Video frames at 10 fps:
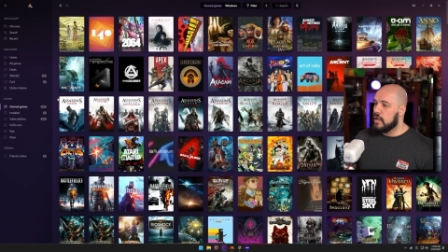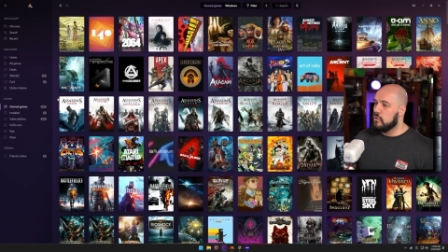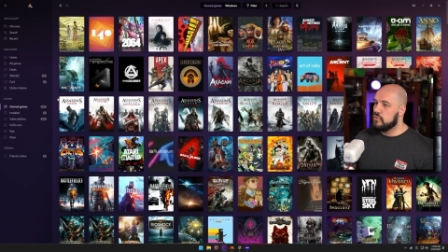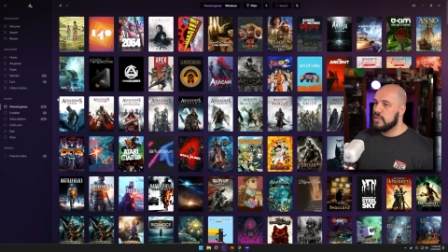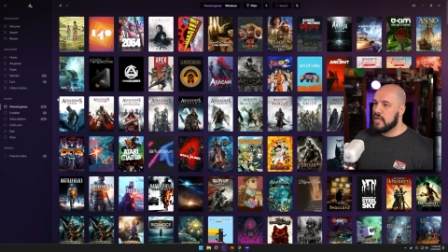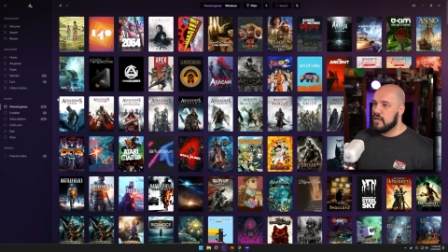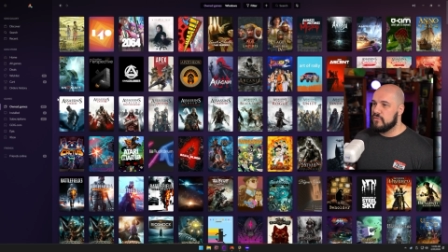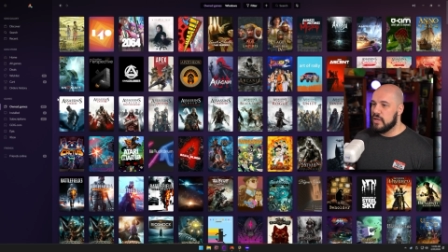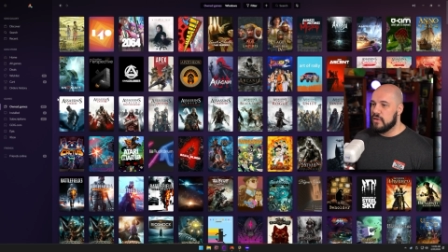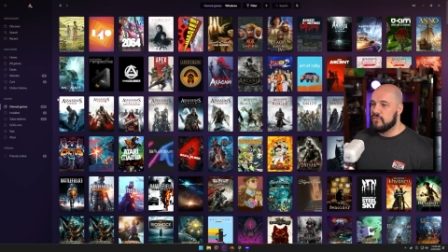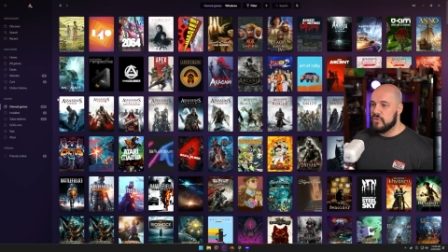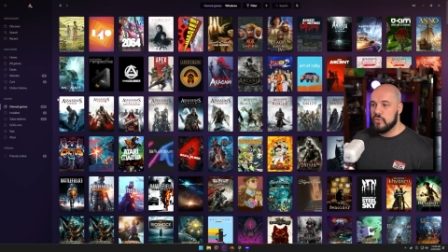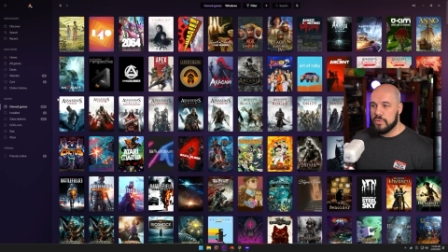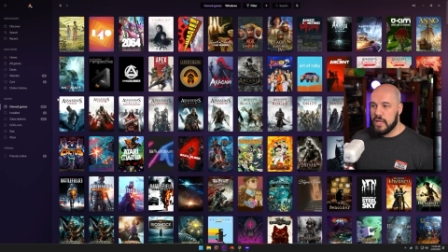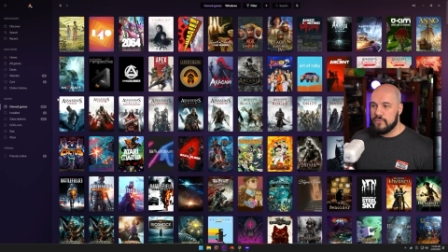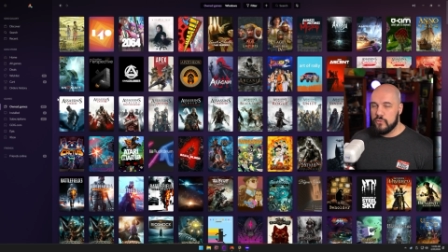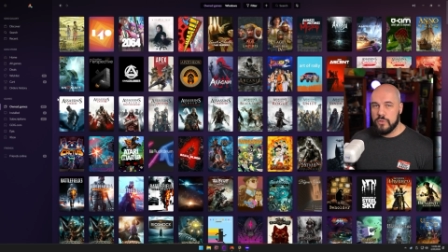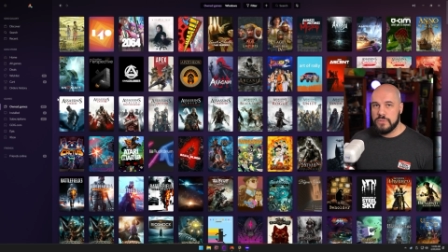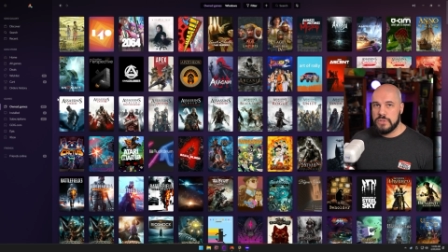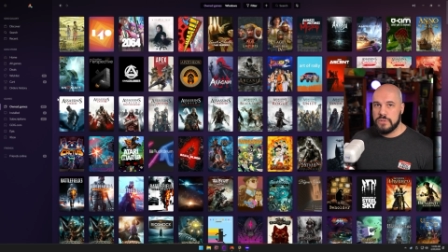I only have a few
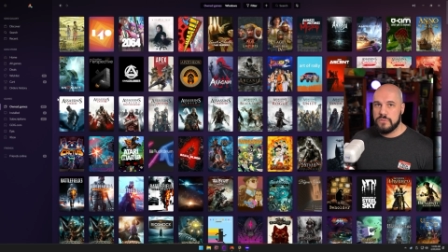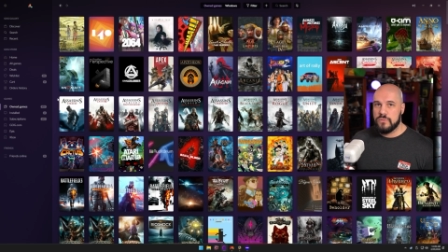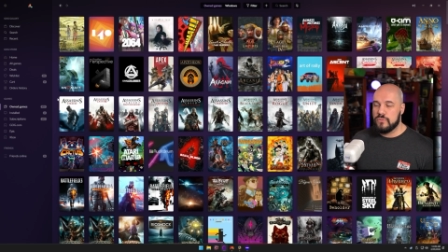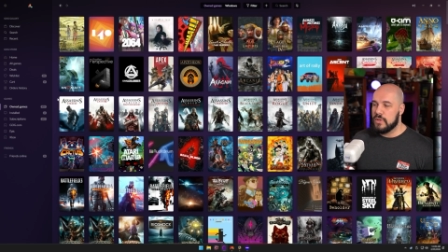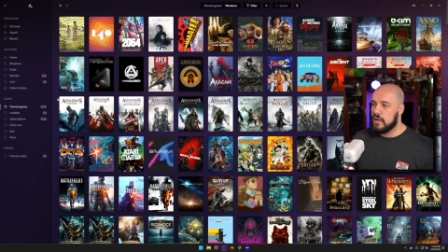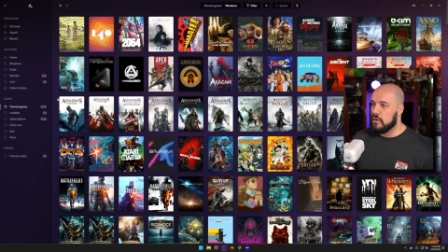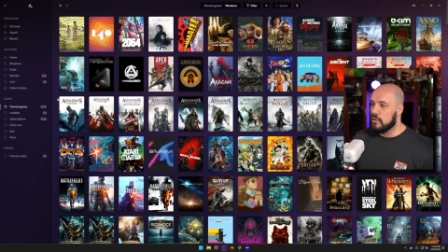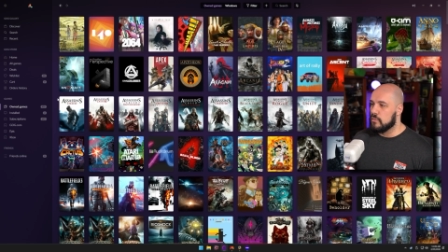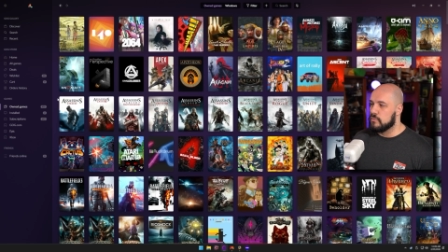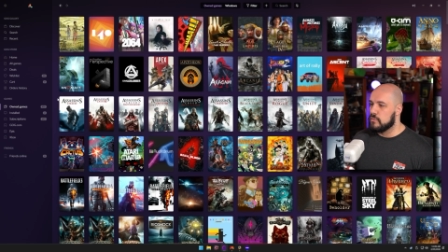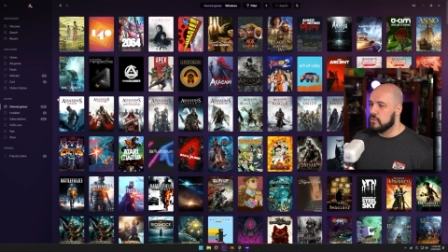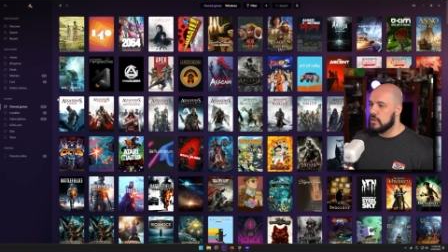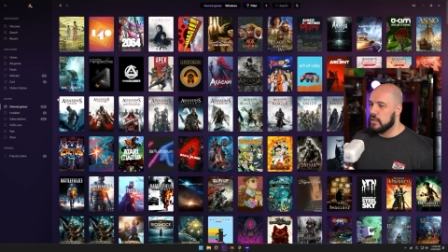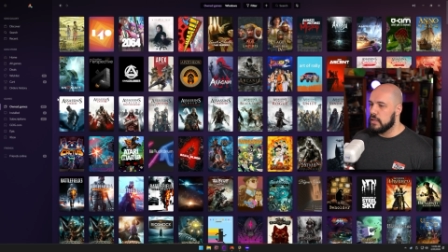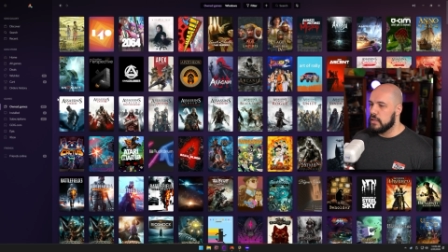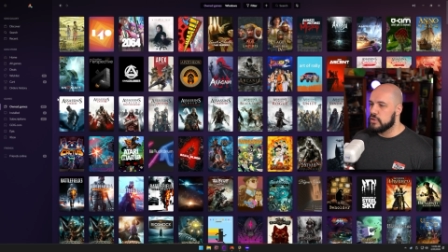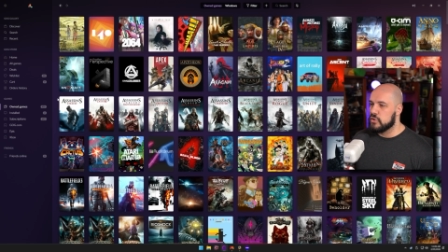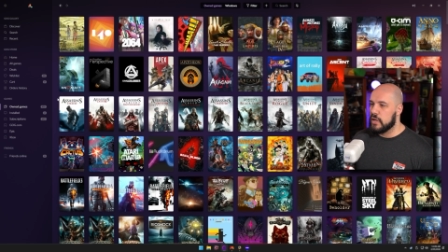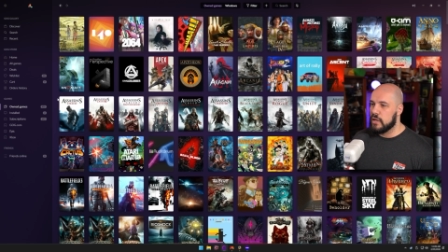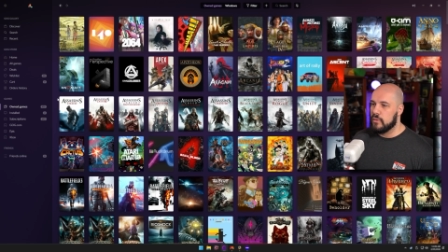platforms that are
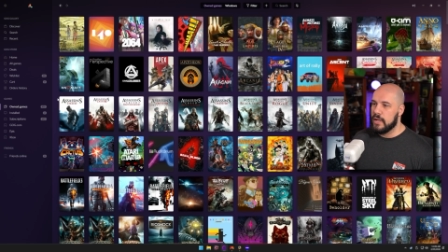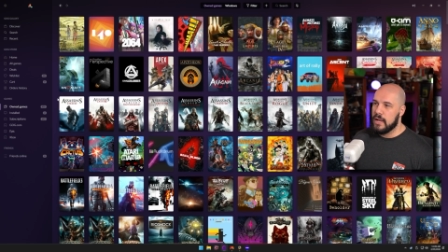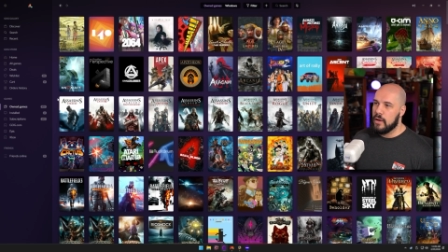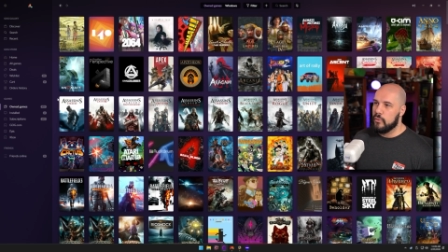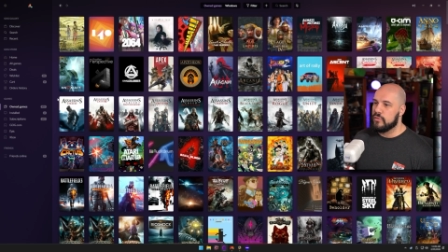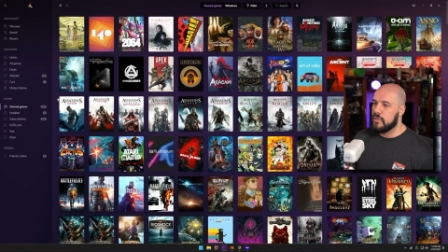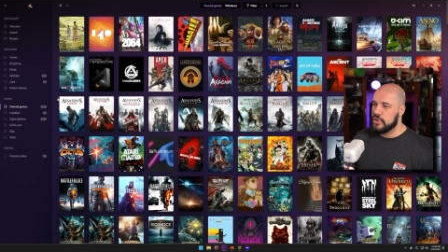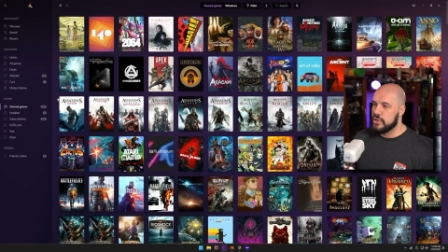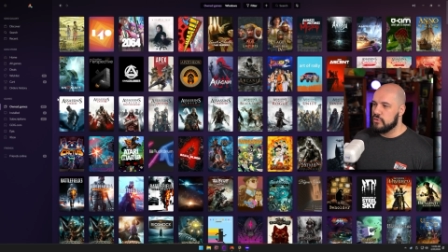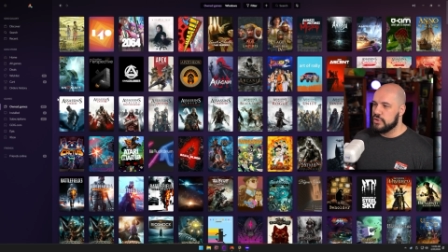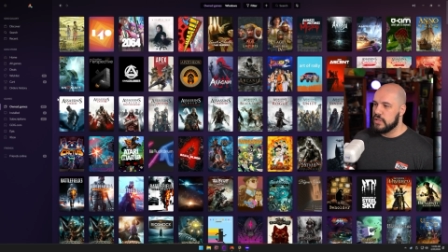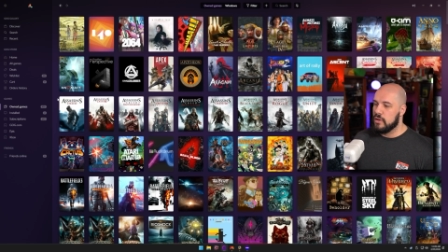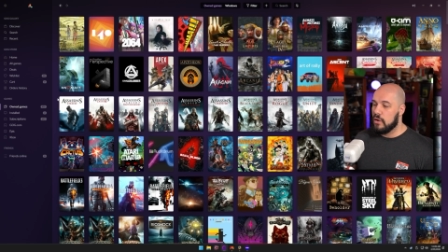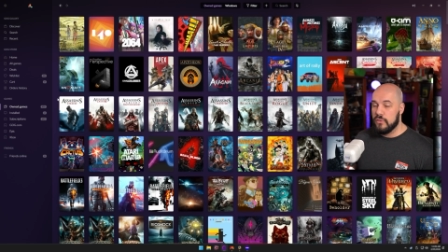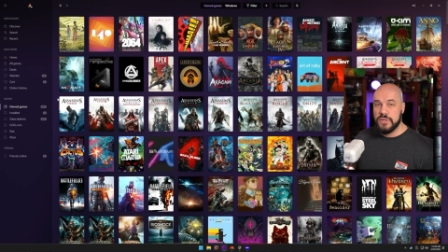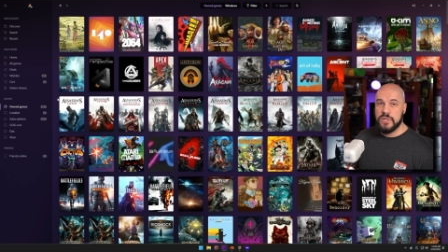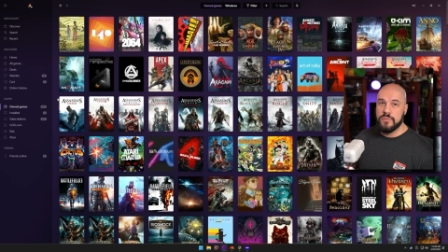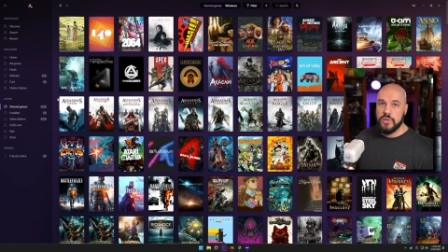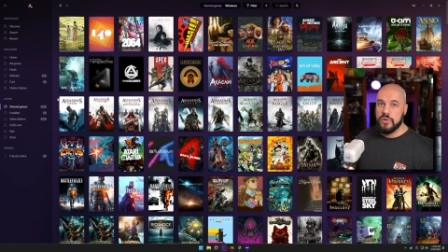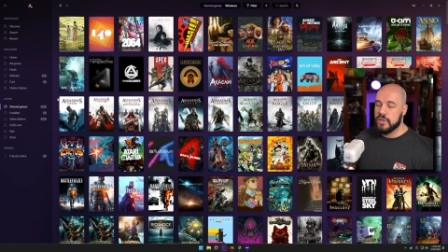integrated right now with my GOG on this
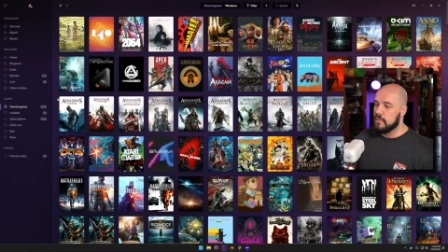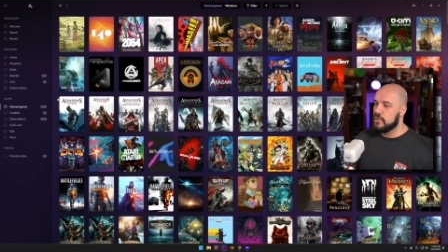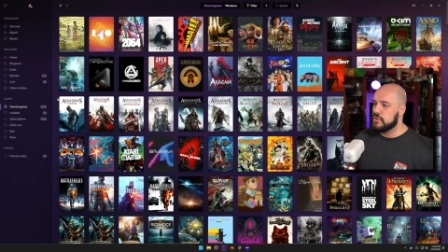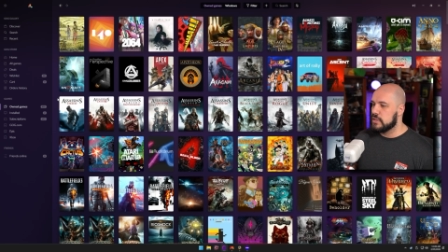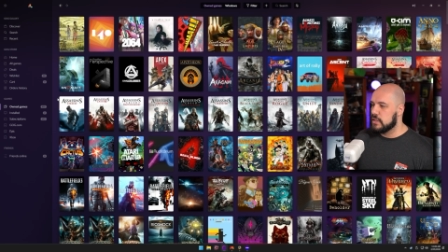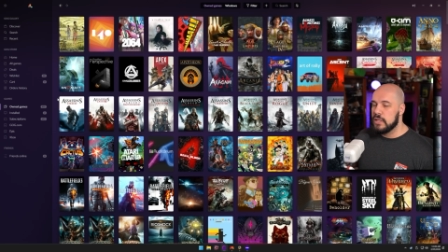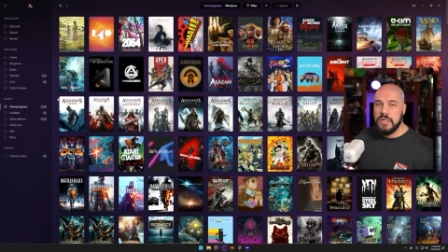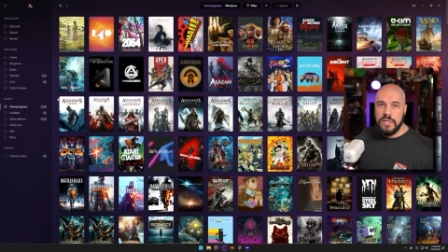computer that I'm using.